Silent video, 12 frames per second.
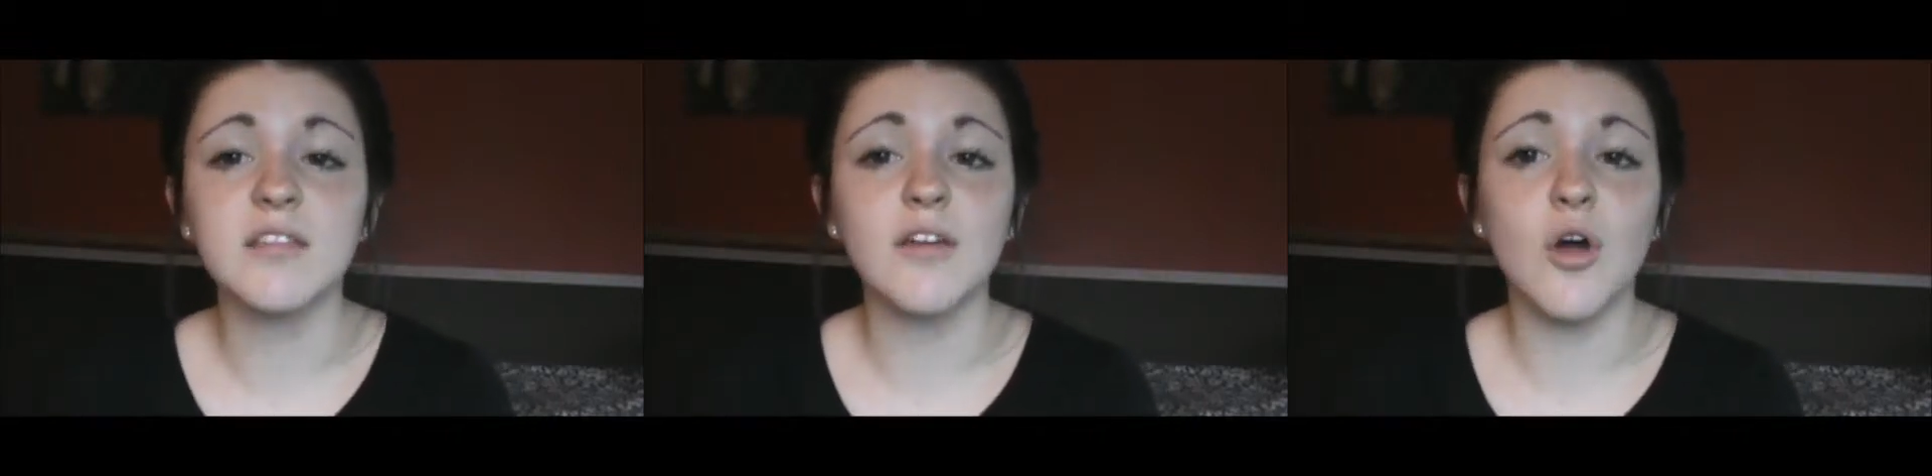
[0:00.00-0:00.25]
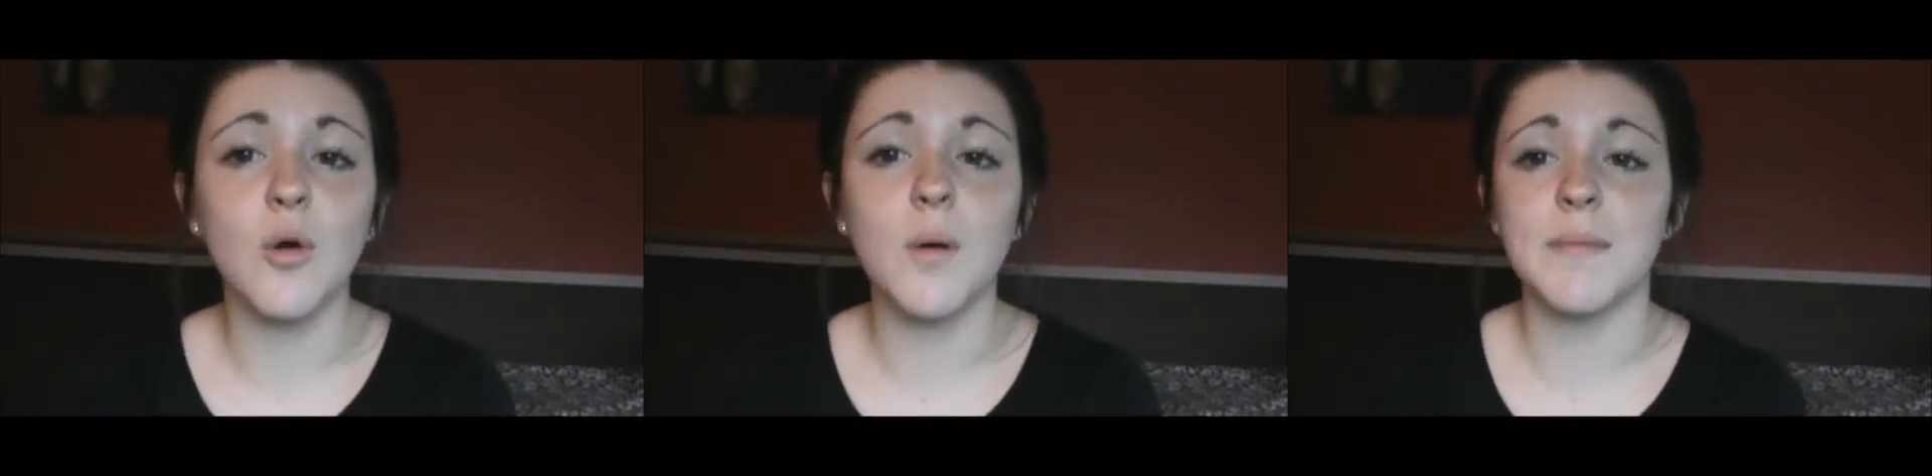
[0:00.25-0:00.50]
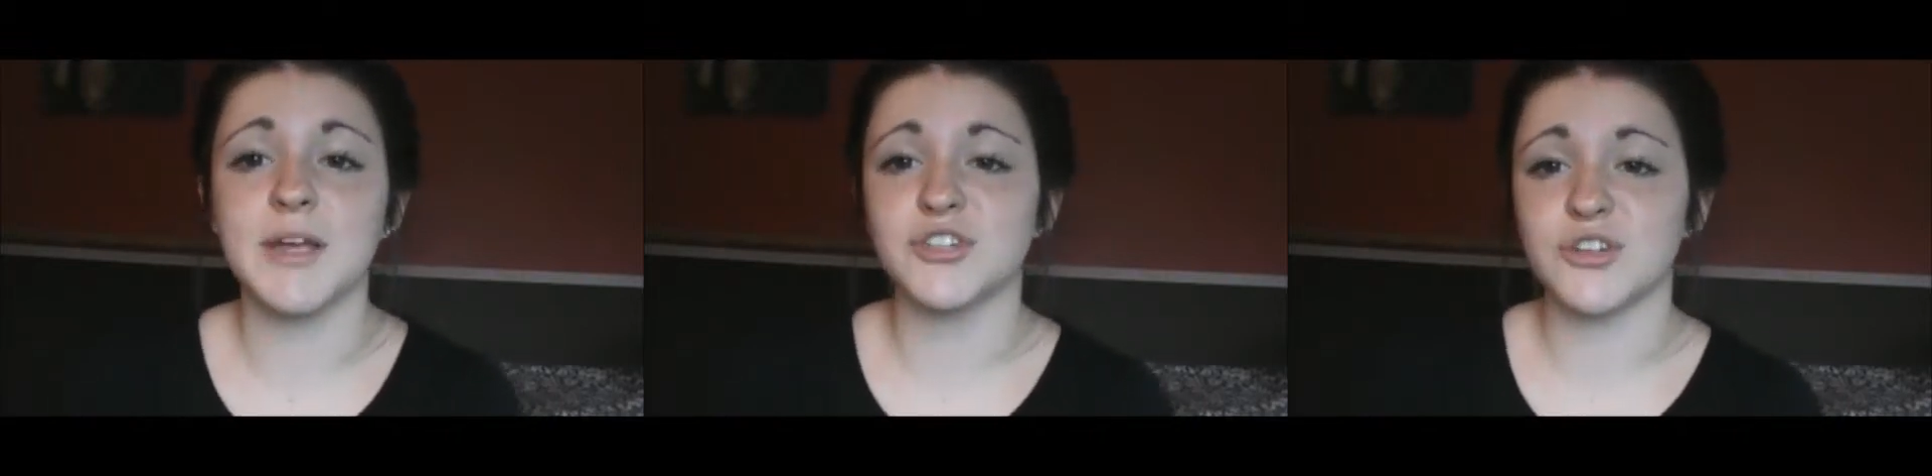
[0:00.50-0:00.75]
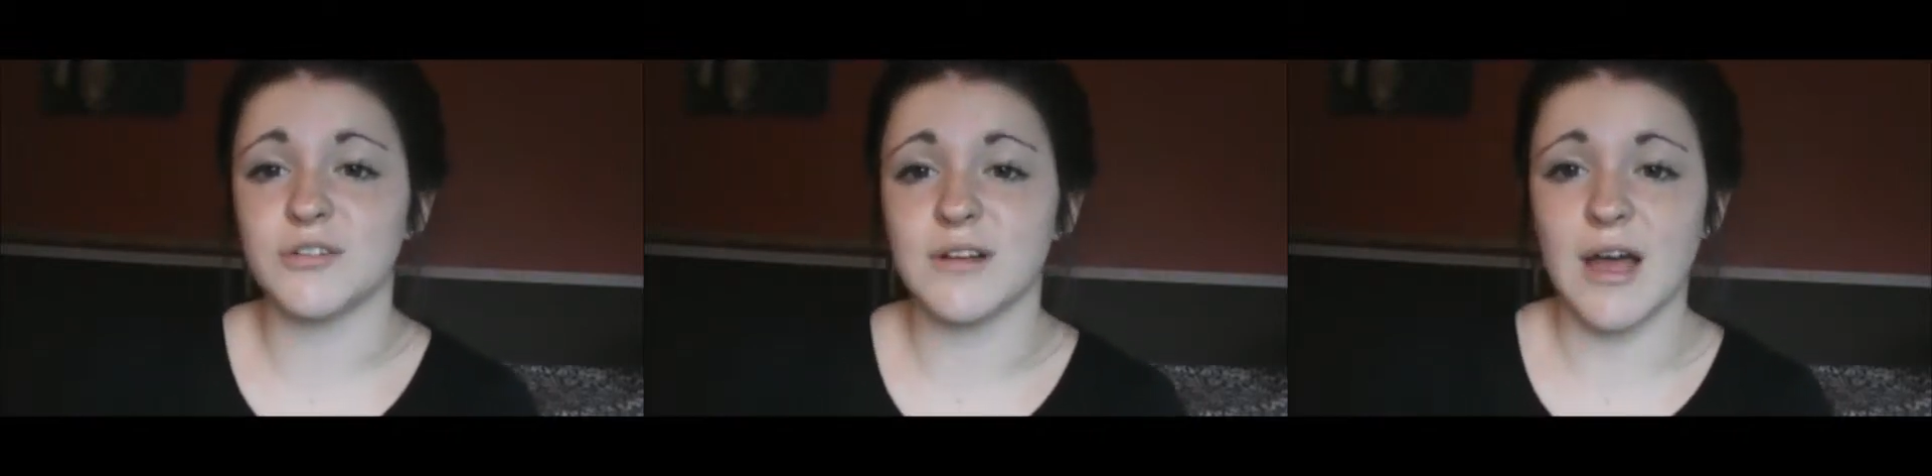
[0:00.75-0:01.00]
so make
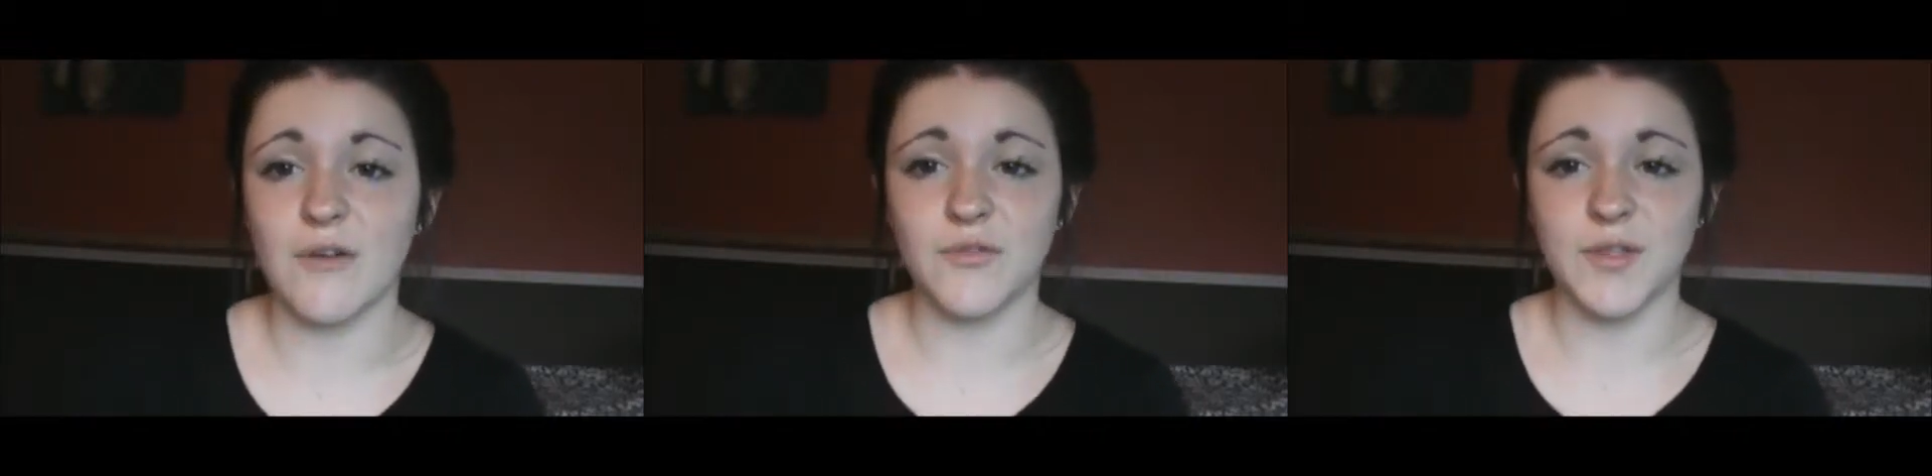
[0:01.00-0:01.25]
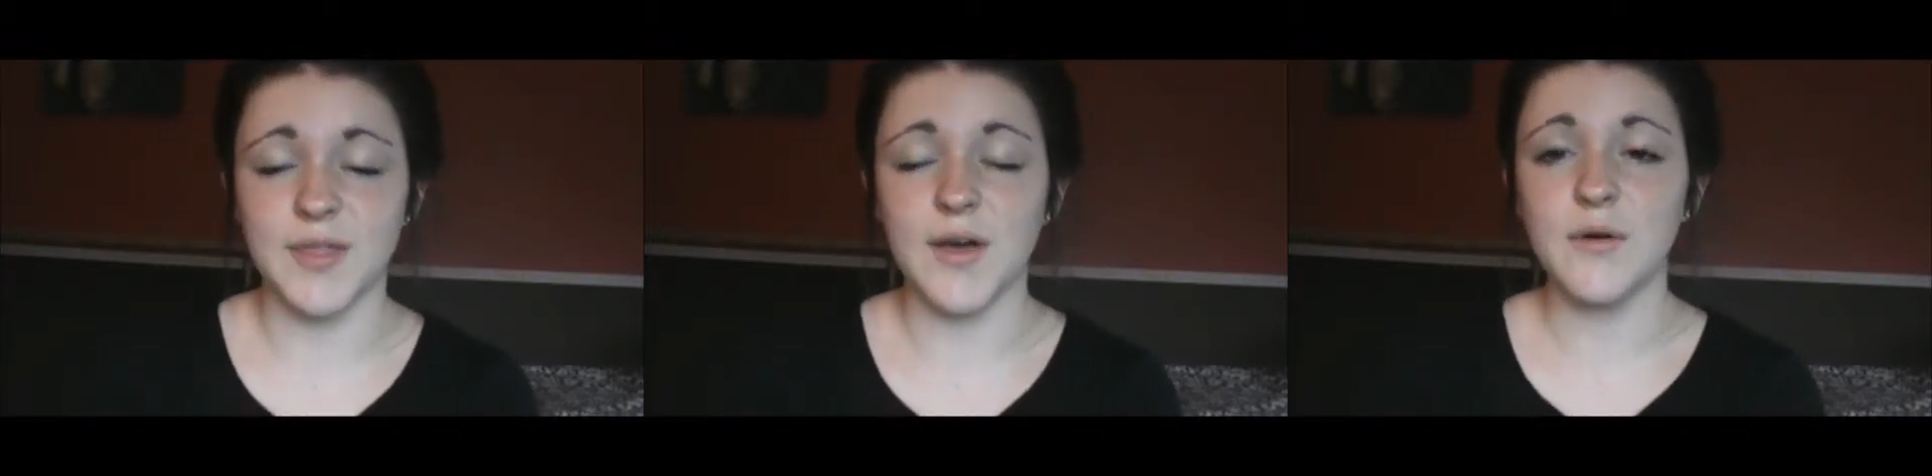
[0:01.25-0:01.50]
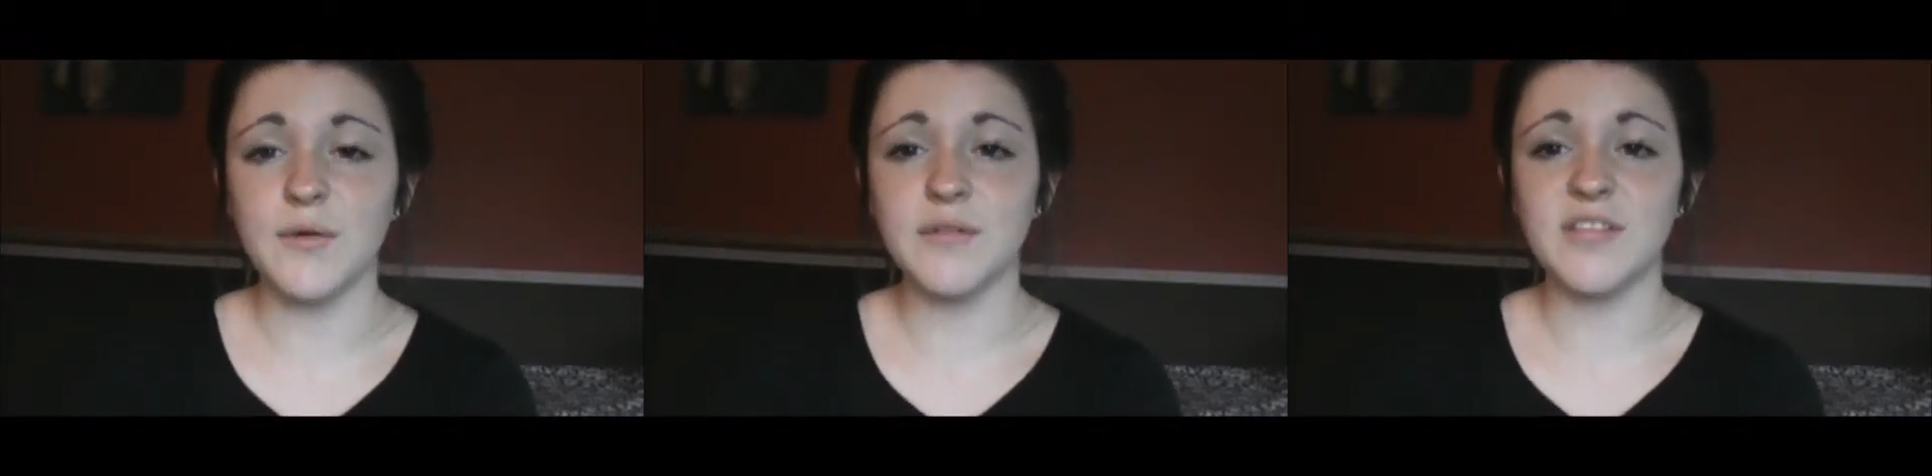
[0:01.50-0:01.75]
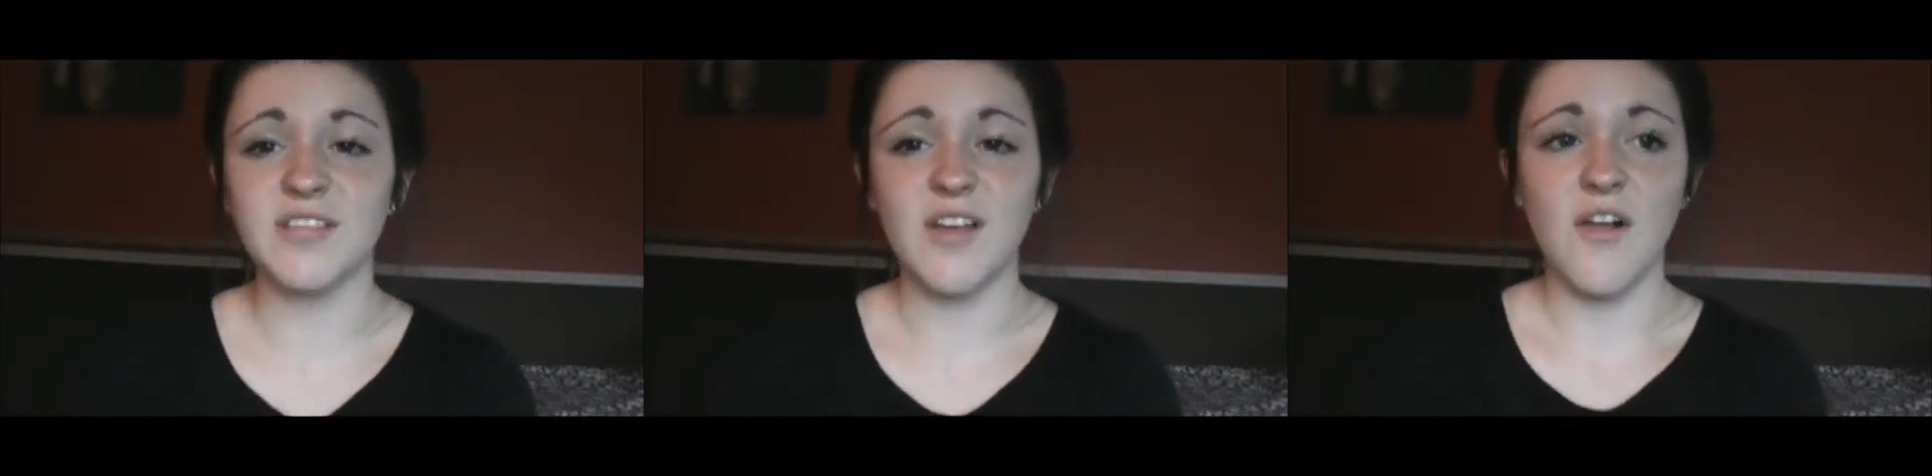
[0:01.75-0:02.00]
sure to look out for
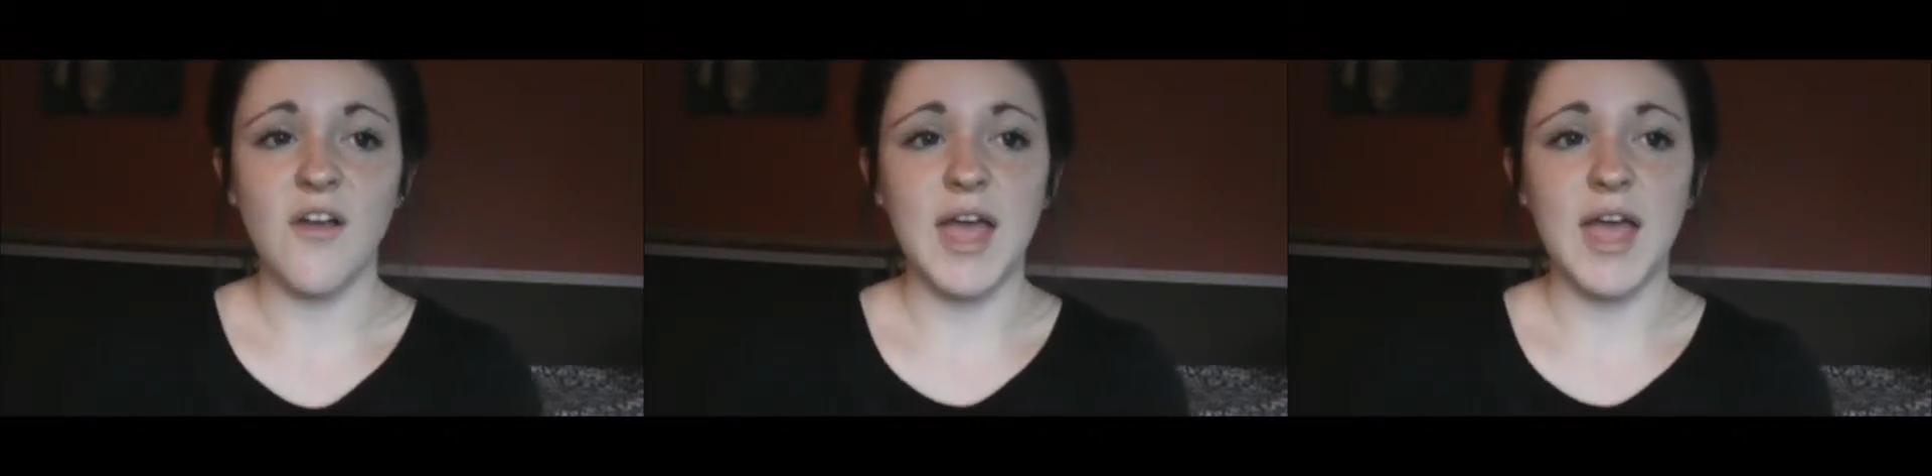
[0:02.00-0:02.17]
those.